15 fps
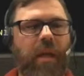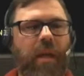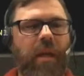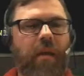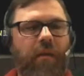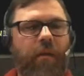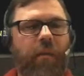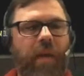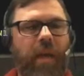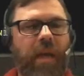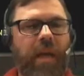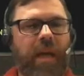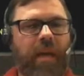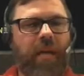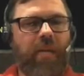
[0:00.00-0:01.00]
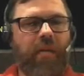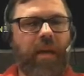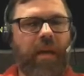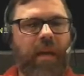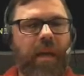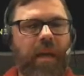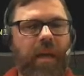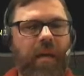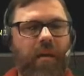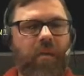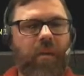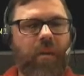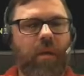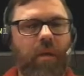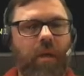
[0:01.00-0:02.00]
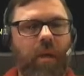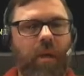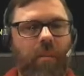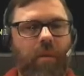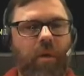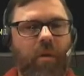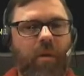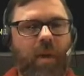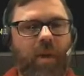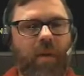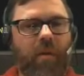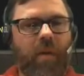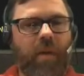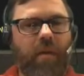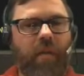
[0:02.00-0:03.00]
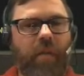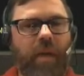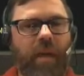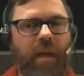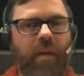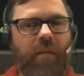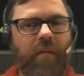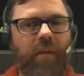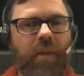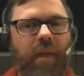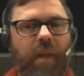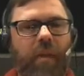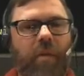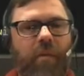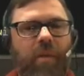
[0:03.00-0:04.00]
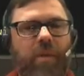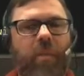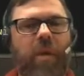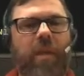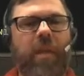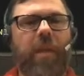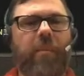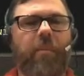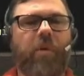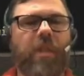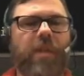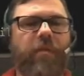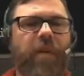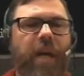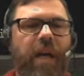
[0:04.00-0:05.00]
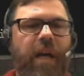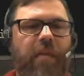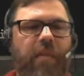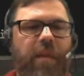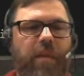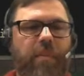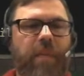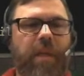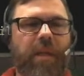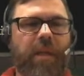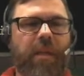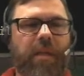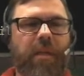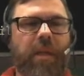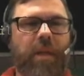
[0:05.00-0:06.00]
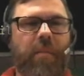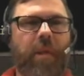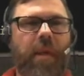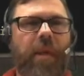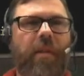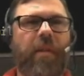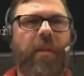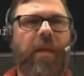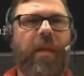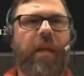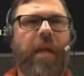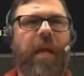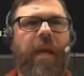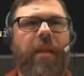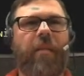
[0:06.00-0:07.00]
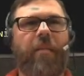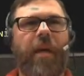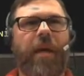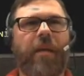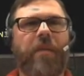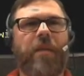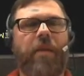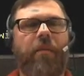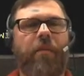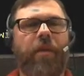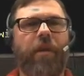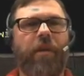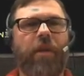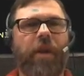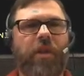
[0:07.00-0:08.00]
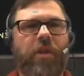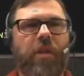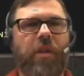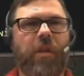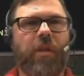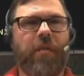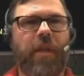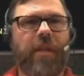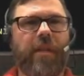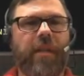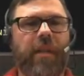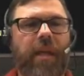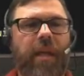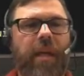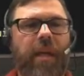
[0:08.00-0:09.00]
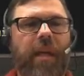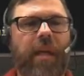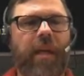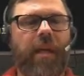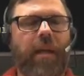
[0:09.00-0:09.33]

if we have a count greater than 5, and the reason why the number is 5 is because in the out-of-the-box configuration of ACI,